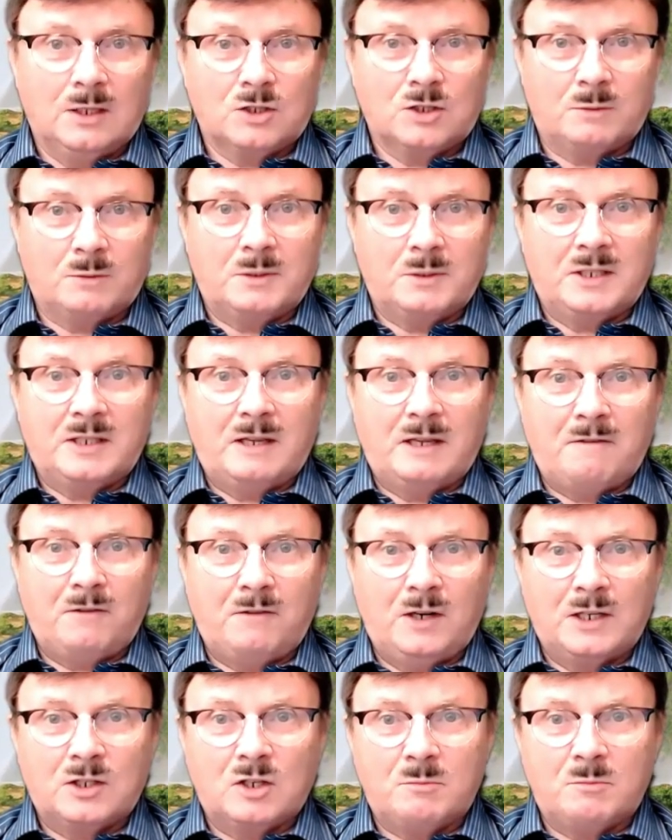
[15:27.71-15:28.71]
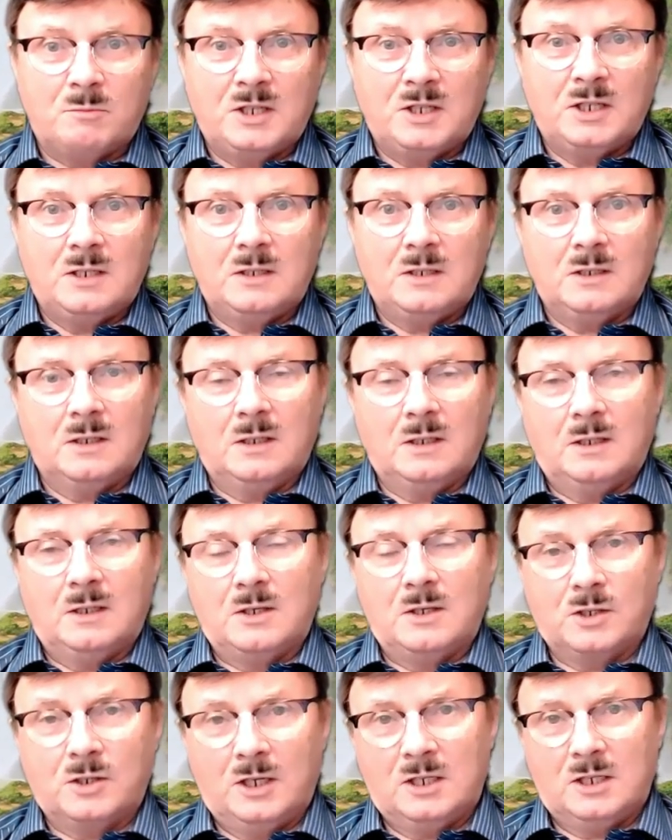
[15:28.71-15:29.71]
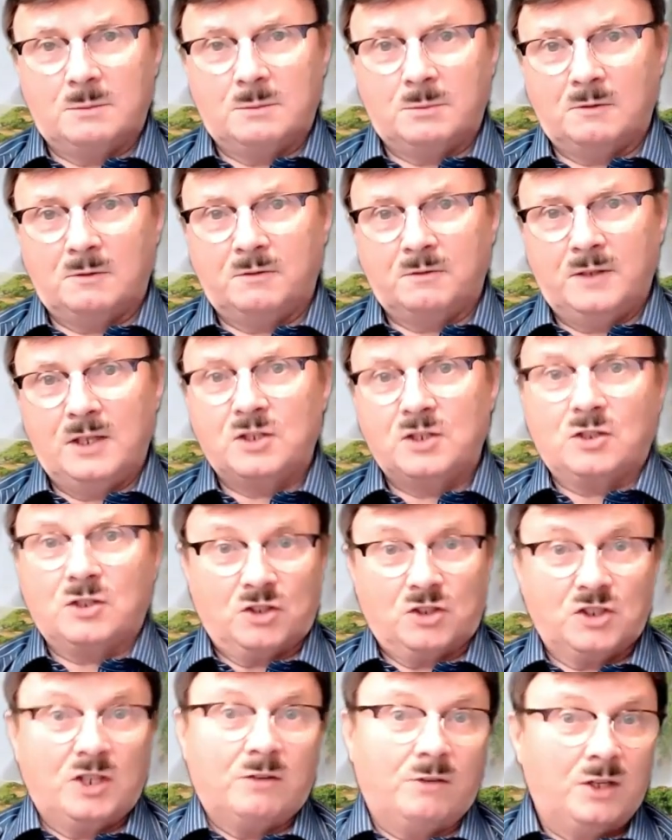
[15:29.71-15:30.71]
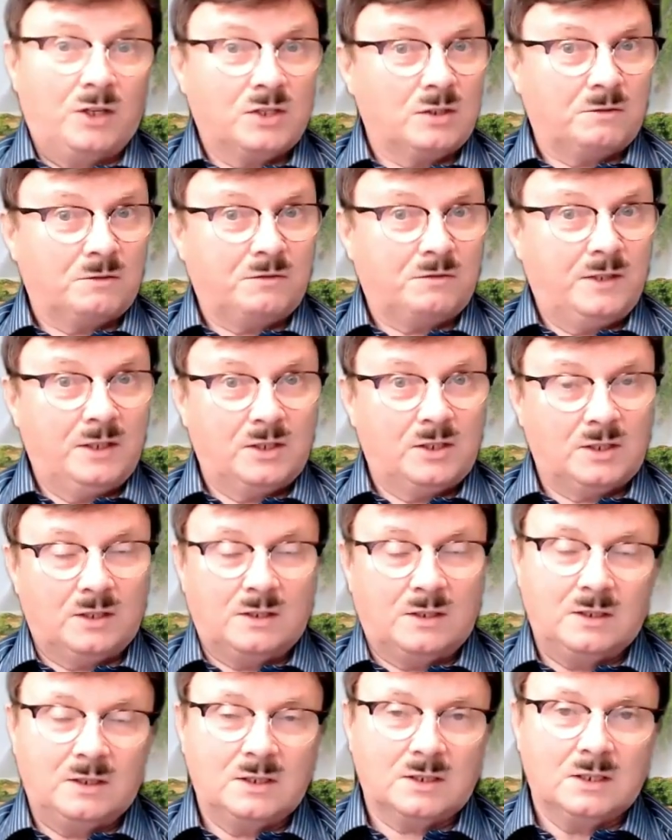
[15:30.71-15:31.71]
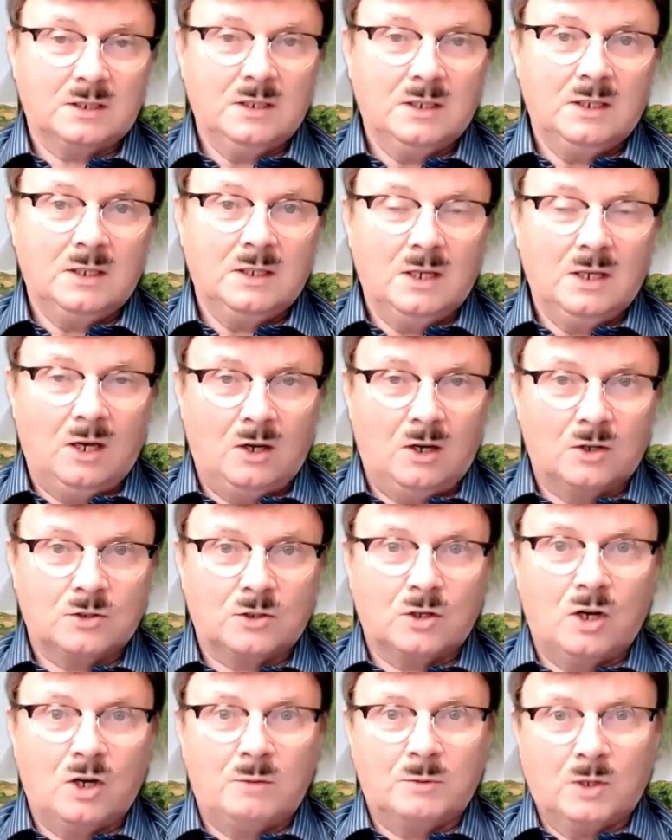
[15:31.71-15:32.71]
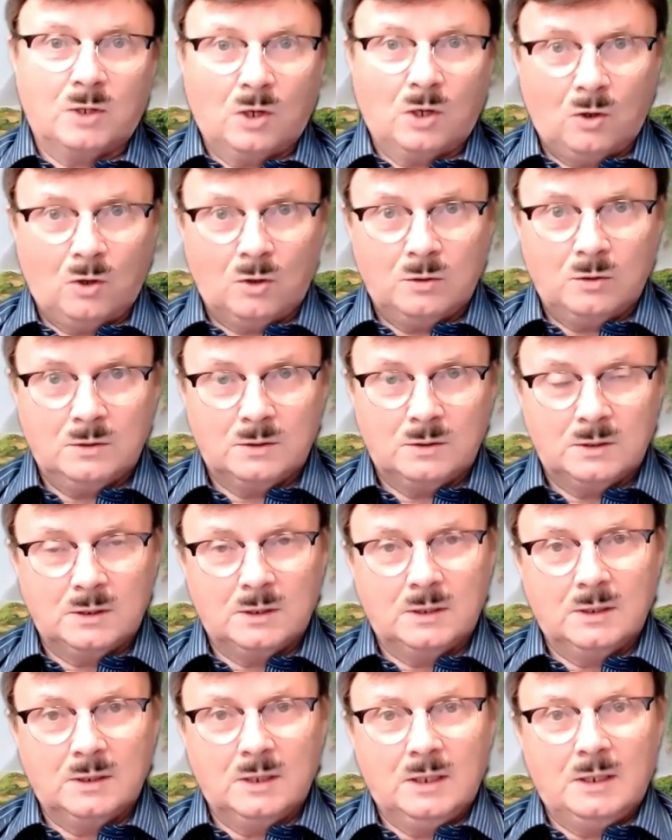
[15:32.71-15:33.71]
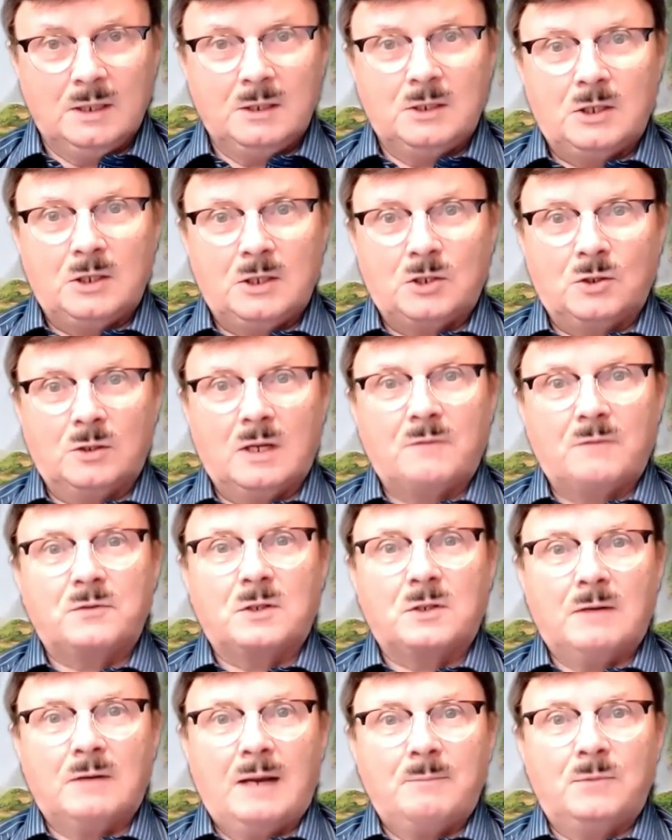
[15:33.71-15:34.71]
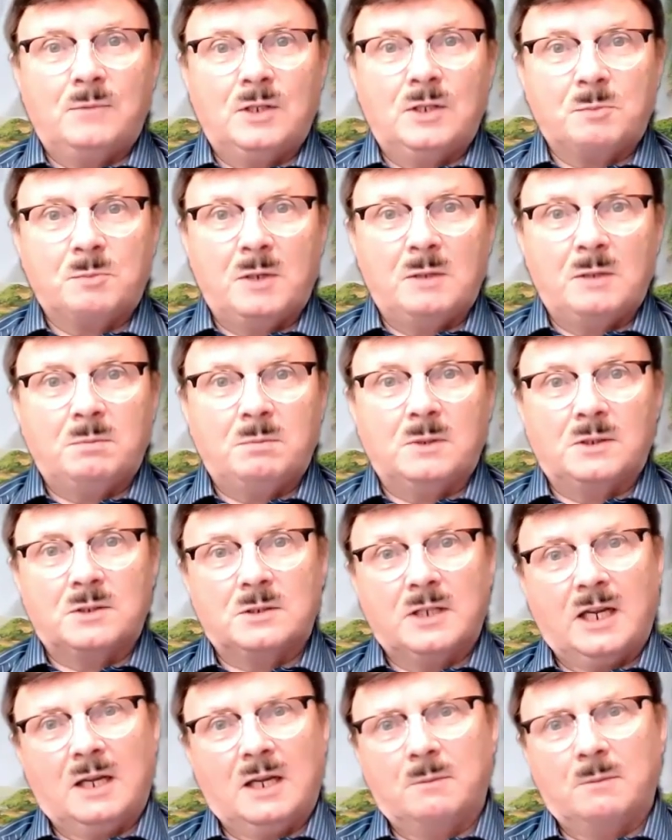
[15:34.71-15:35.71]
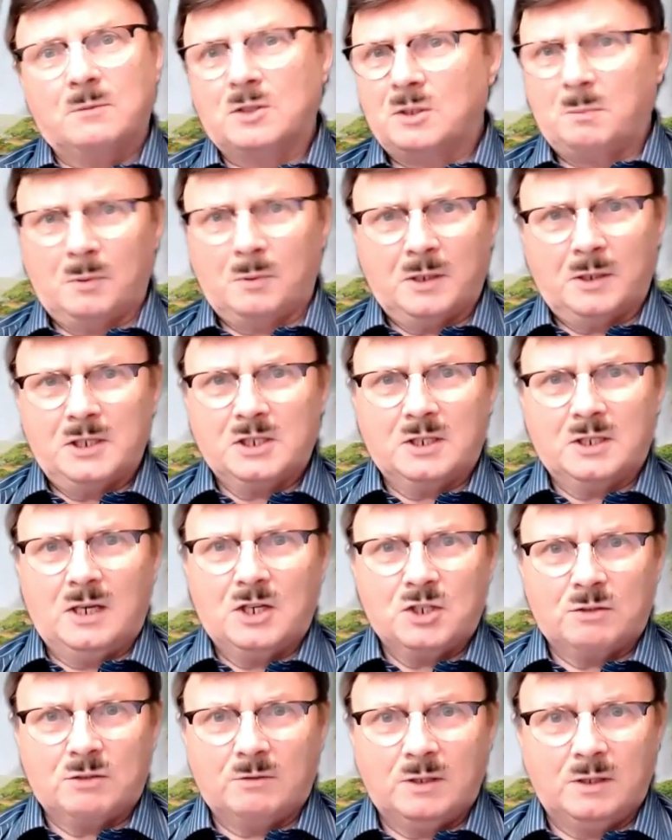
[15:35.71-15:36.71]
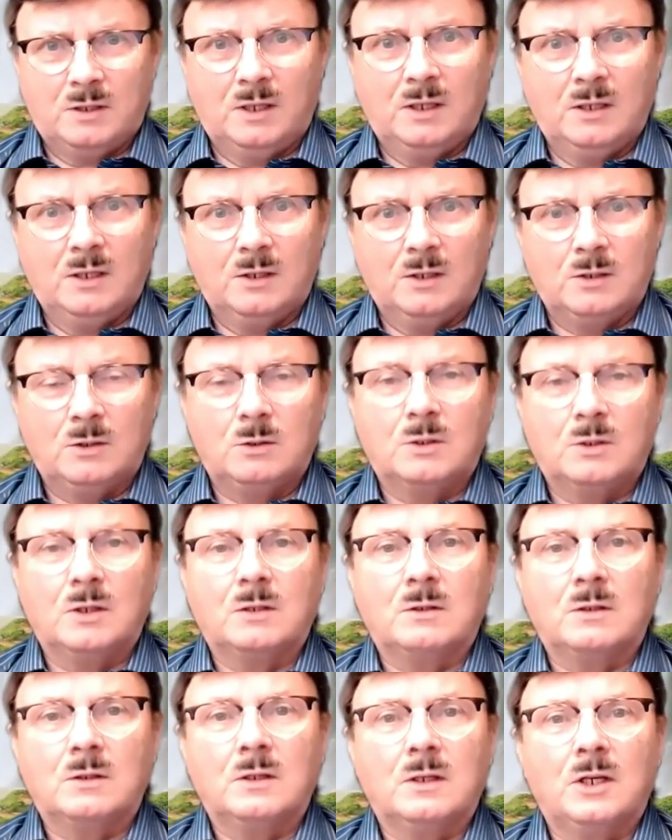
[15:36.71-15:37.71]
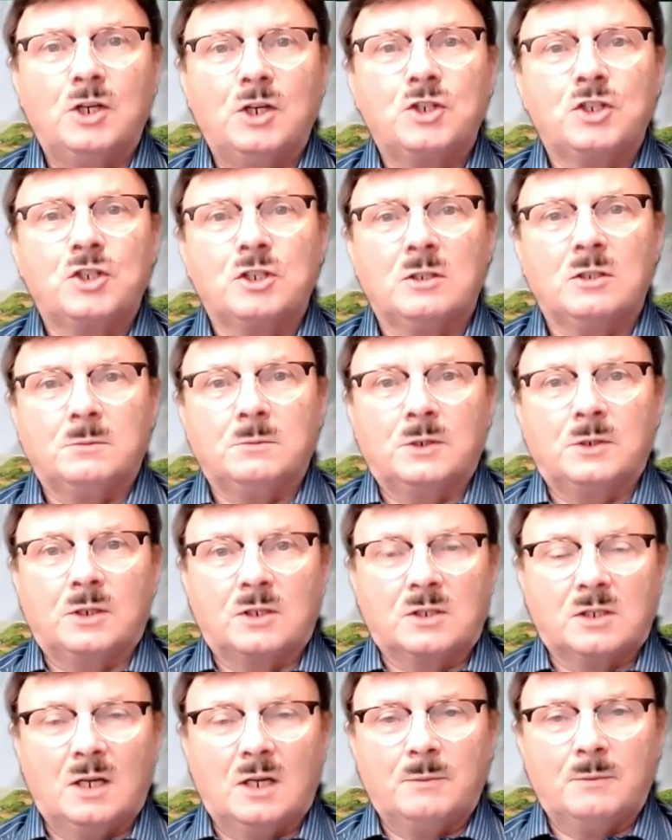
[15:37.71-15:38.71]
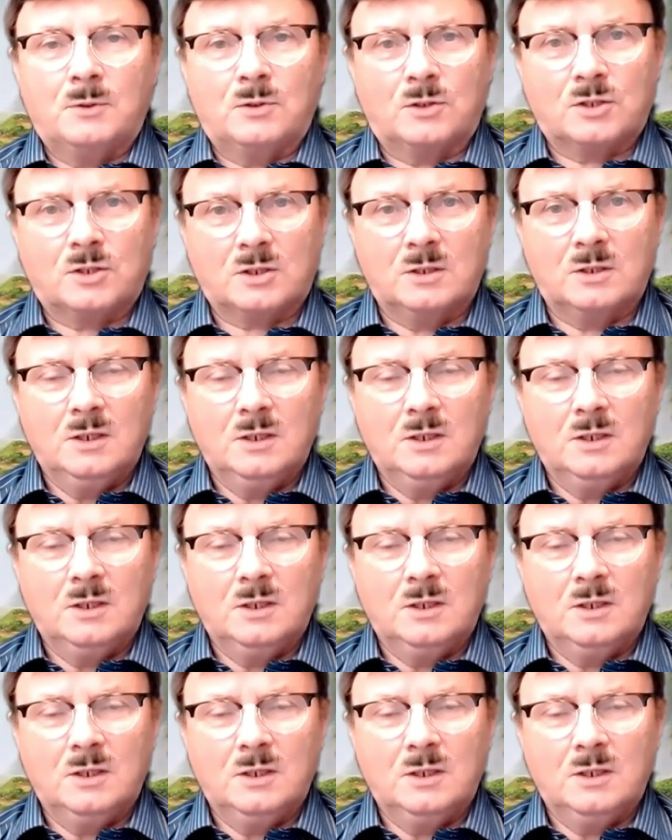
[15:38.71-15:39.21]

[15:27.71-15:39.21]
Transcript: somebody they find committing an indictable offense, a serious offense, that is, under common law. You don't have to grab these people and take them to the police station or anything. You can issue them with a summons